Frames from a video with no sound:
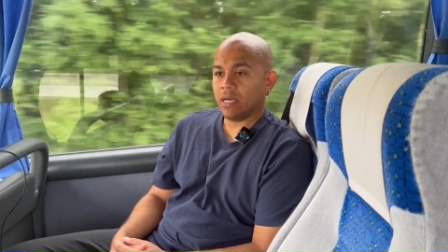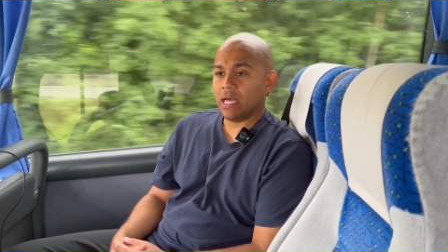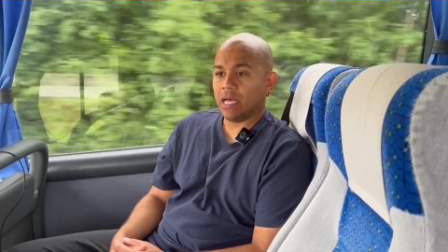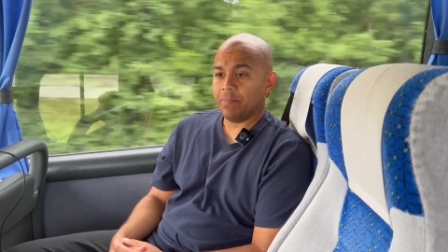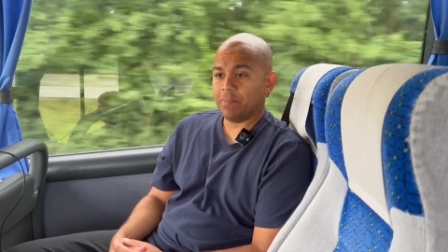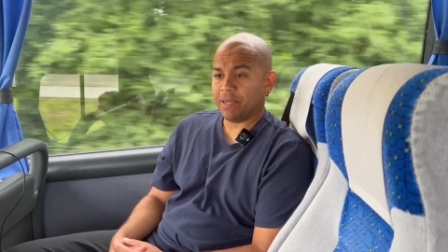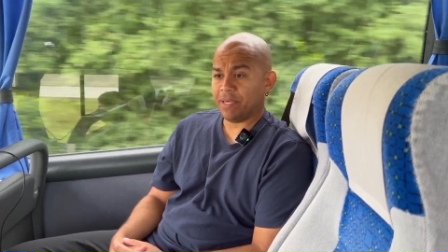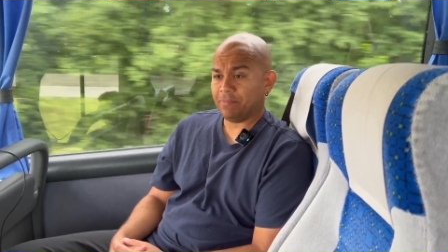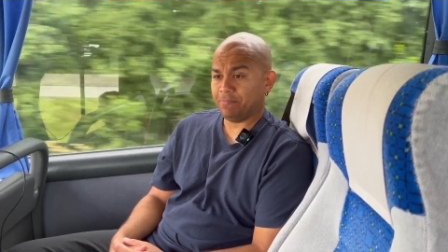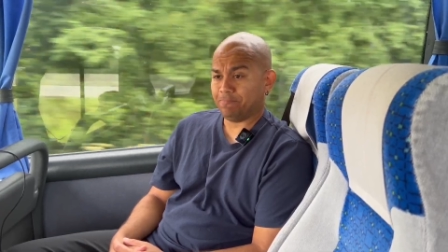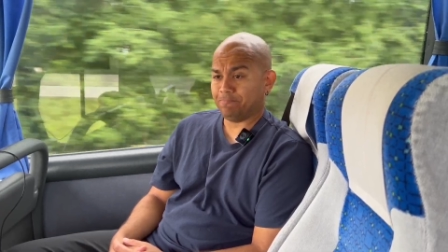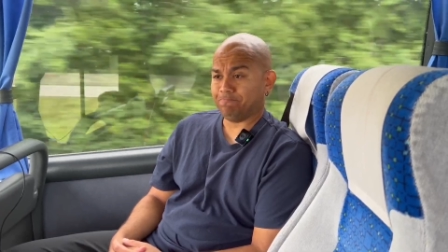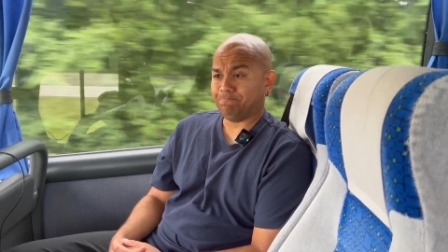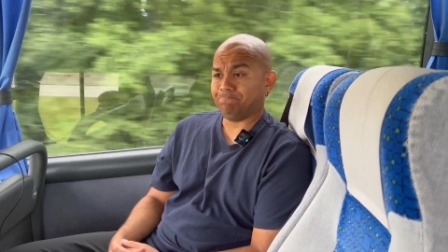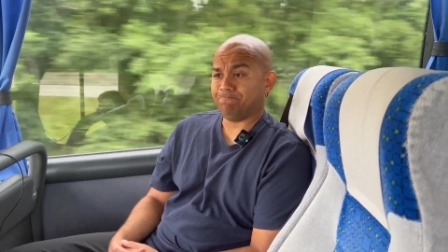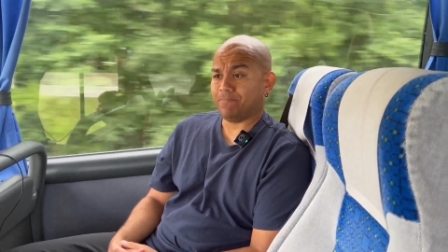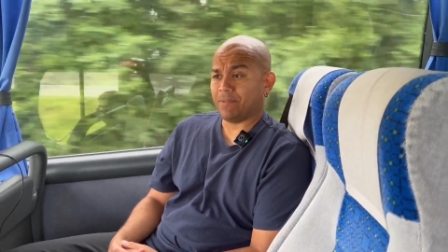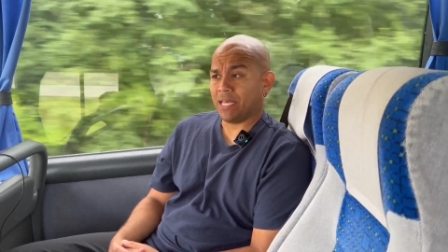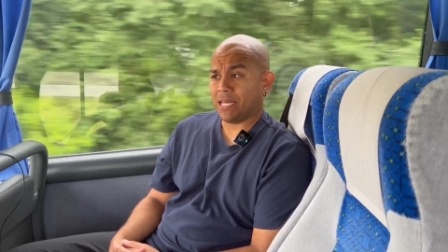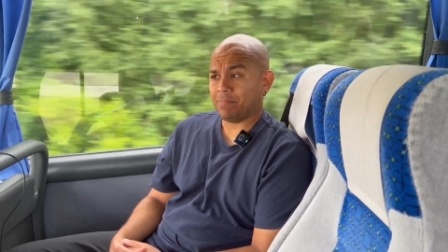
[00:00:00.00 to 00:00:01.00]
happy,
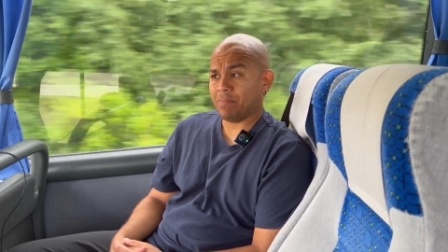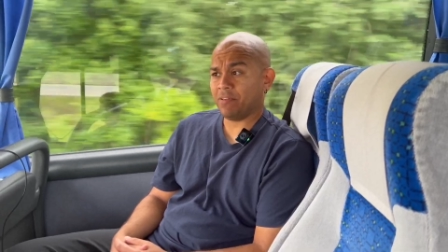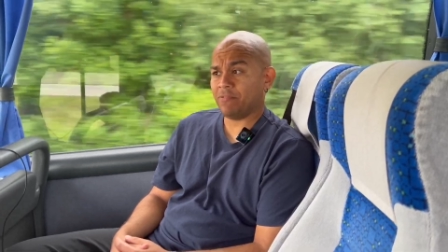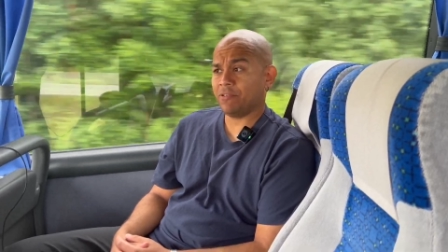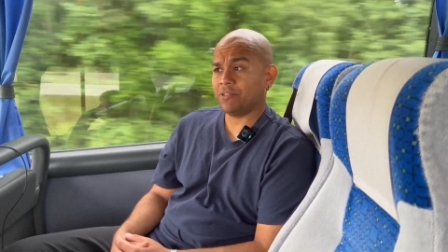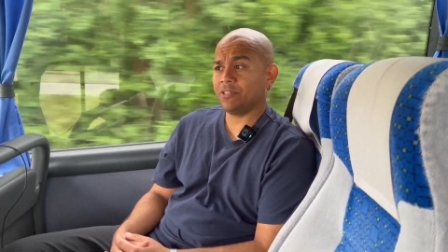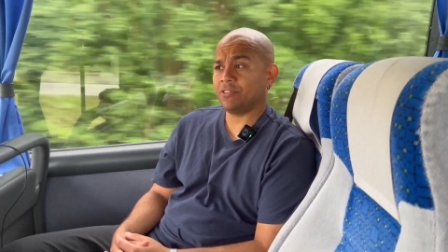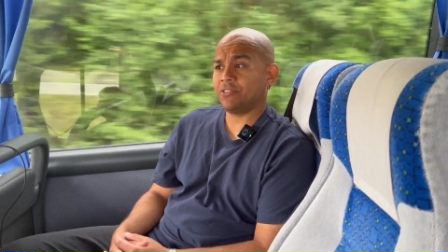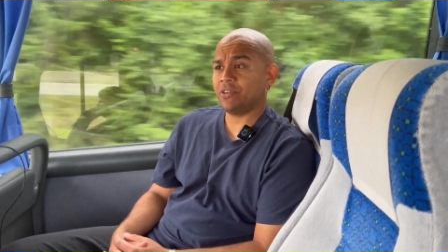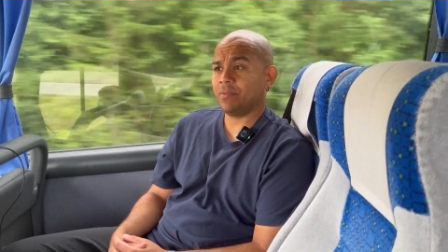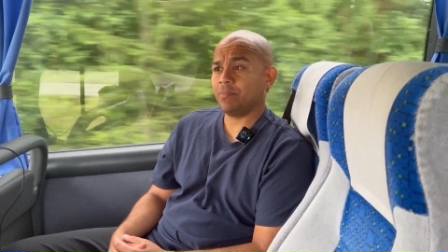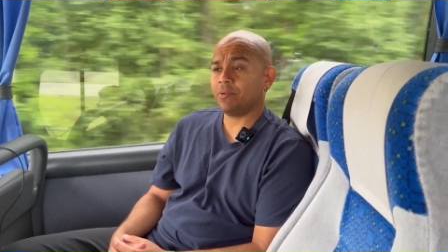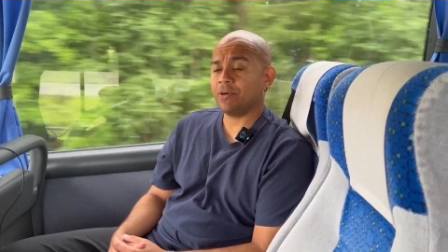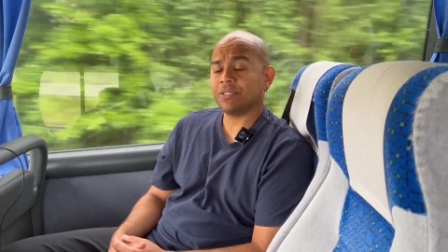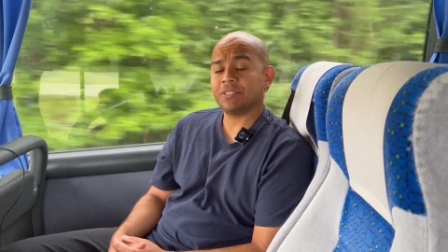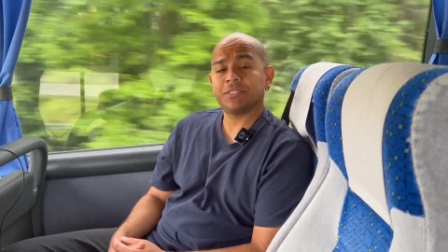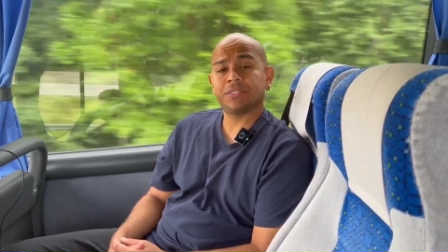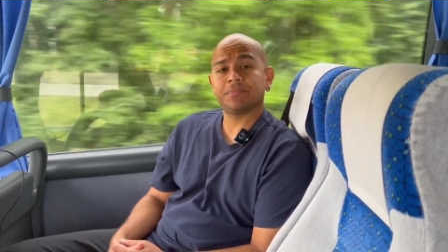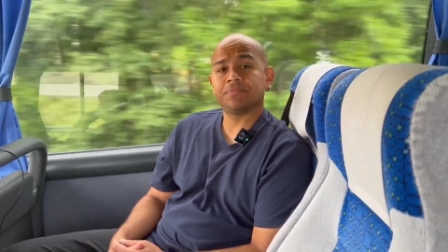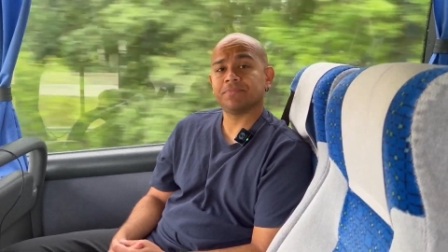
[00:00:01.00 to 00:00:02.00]
happy for the three
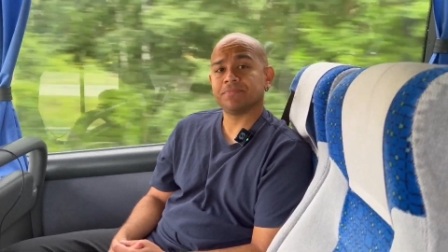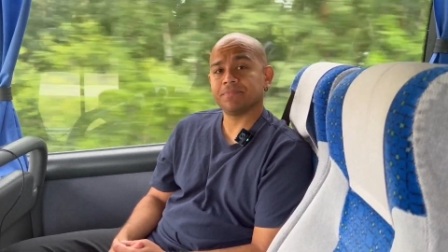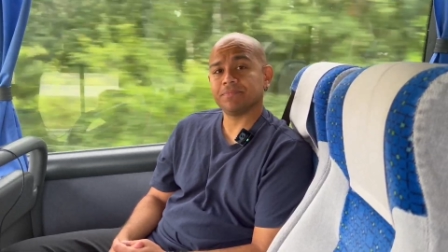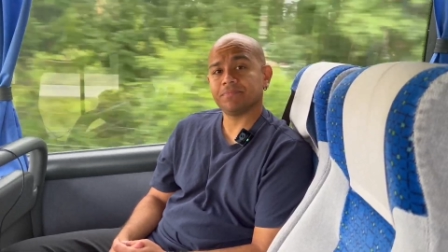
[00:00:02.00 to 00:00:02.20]
points.